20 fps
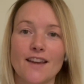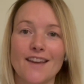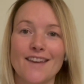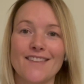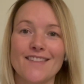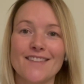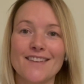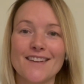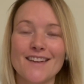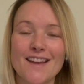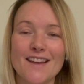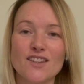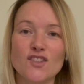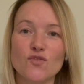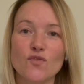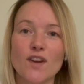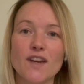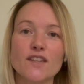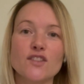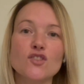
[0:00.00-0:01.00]
in the next
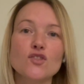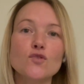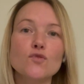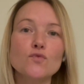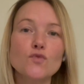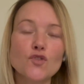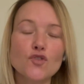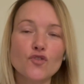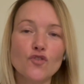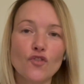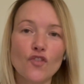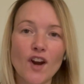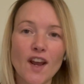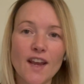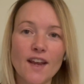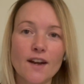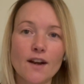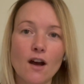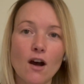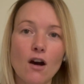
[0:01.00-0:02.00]
race, to
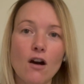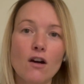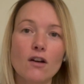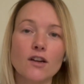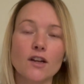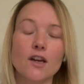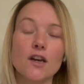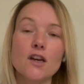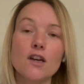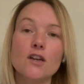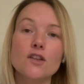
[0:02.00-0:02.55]
train harder,